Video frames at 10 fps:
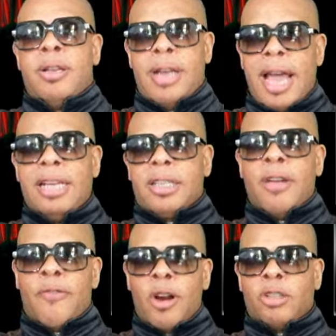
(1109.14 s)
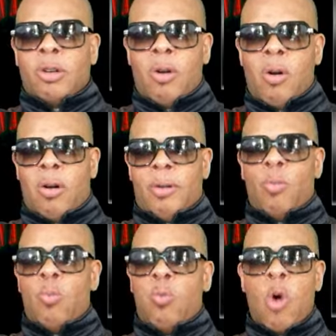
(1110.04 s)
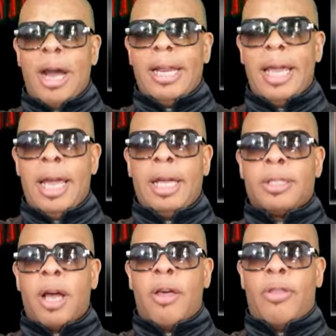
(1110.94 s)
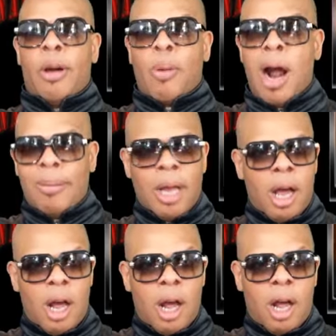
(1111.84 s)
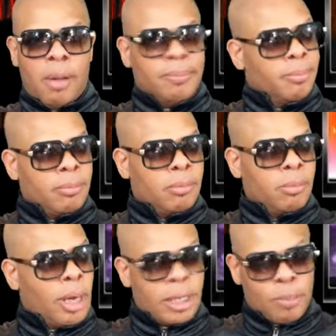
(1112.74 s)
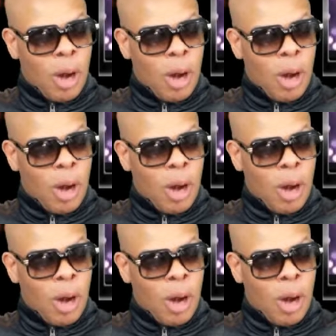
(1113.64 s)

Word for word: Nights and Virtual On. What is the problem? What is the